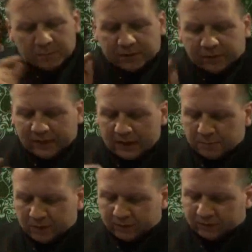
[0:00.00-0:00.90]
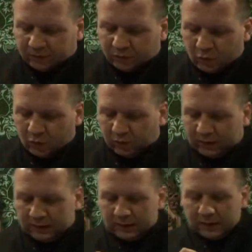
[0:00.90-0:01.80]
But the thing about the
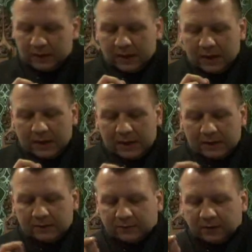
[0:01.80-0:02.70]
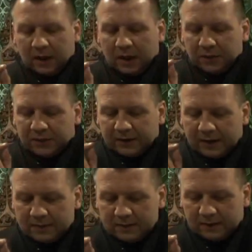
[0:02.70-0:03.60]
story is that
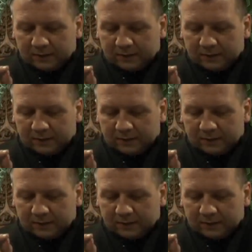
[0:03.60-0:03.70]
in